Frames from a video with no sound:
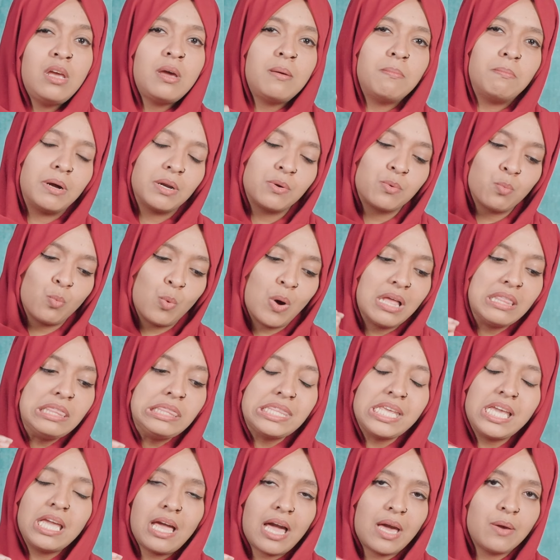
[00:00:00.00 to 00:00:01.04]
But one
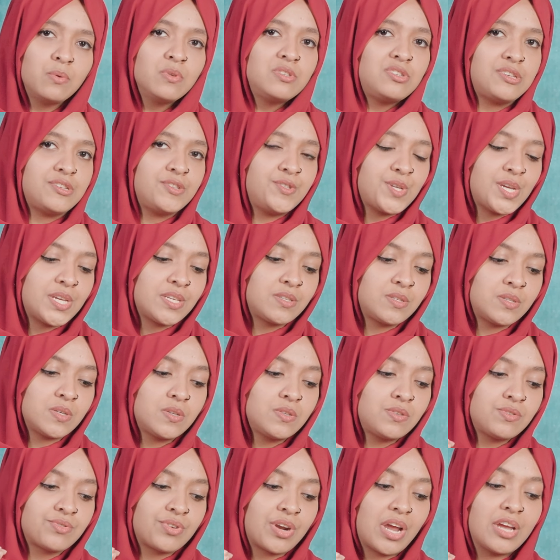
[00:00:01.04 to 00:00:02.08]
thing I would suggest
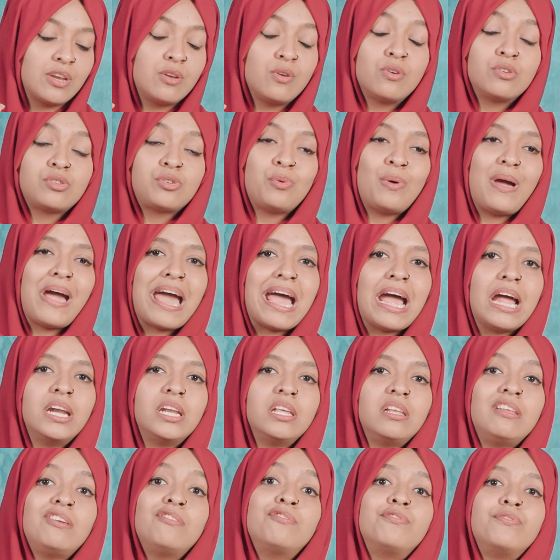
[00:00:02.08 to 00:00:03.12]
is try not to add
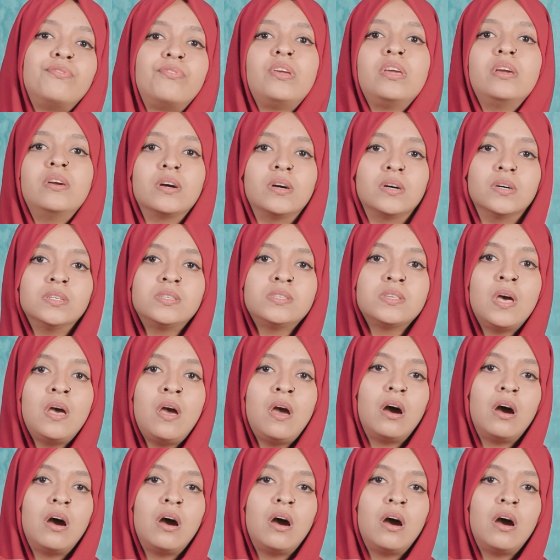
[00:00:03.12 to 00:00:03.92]
any figures